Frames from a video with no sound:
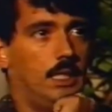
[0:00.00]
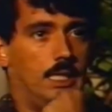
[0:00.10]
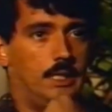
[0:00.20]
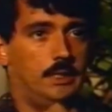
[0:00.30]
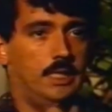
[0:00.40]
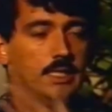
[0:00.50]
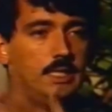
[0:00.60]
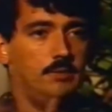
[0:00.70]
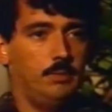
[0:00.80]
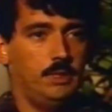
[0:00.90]
And
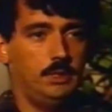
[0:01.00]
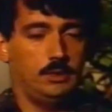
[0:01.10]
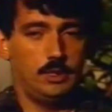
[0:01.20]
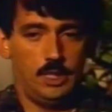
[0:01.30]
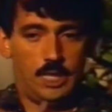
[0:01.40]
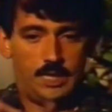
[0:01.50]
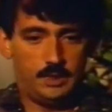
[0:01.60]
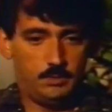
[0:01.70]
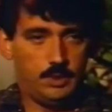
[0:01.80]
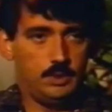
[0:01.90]
they
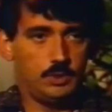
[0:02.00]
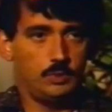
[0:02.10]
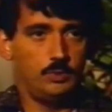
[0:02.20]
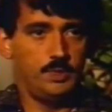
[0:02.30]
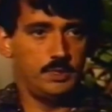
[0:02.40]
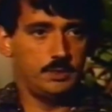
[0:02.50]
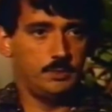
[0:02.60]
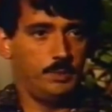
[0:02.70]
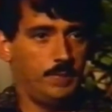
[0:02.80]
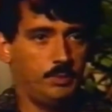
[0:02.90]
handed me 2 pieces
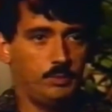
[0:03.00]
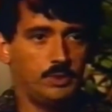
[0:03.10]
of paper,